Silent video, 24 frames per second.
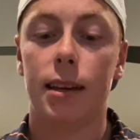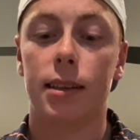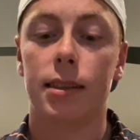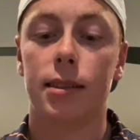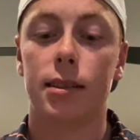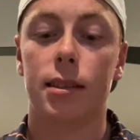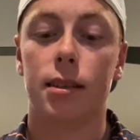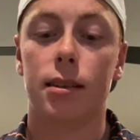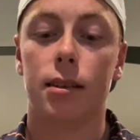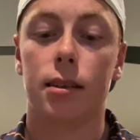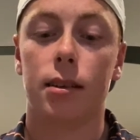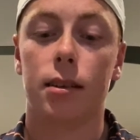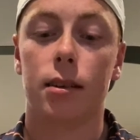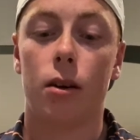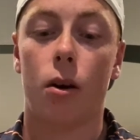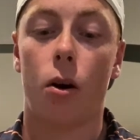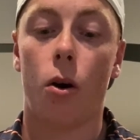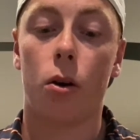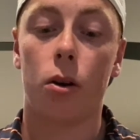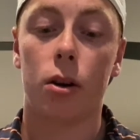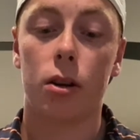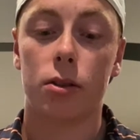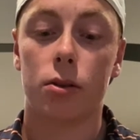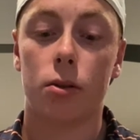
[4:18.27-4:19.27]
is the
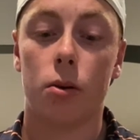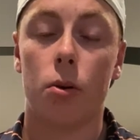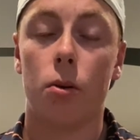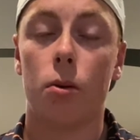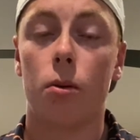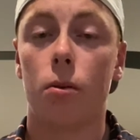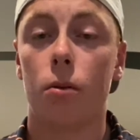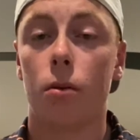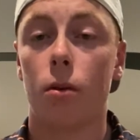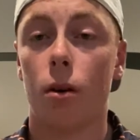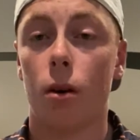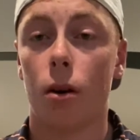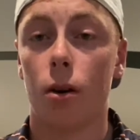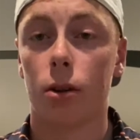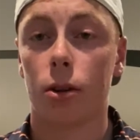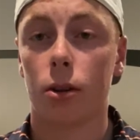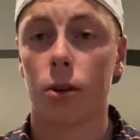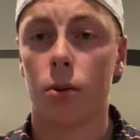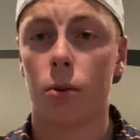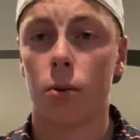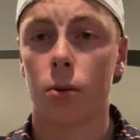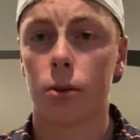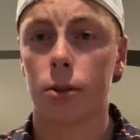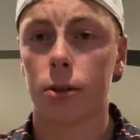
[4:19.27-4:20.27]
hardest hole on the
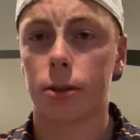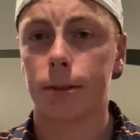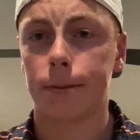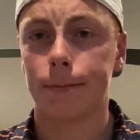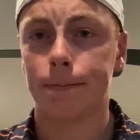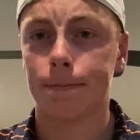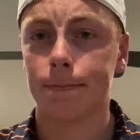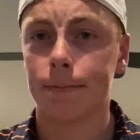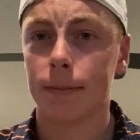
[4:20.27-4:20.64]
course.